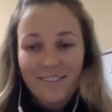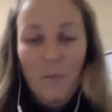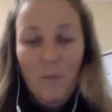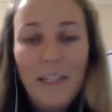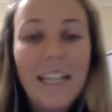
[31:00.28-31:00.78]

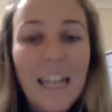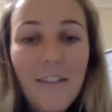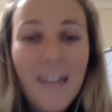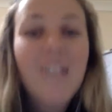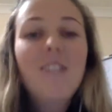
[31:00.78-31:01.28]

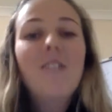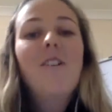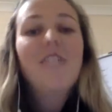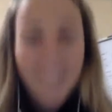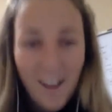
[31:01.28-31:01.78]
believe in
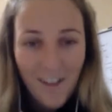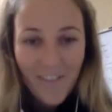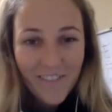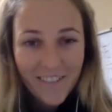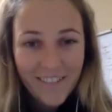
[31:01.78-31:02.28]

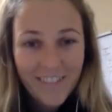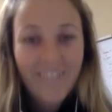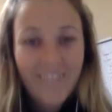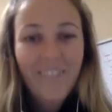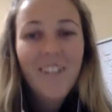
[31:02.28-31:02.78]
yourself.
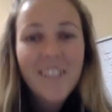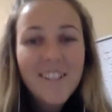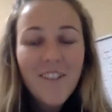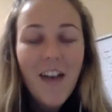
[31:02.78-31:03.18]
What is your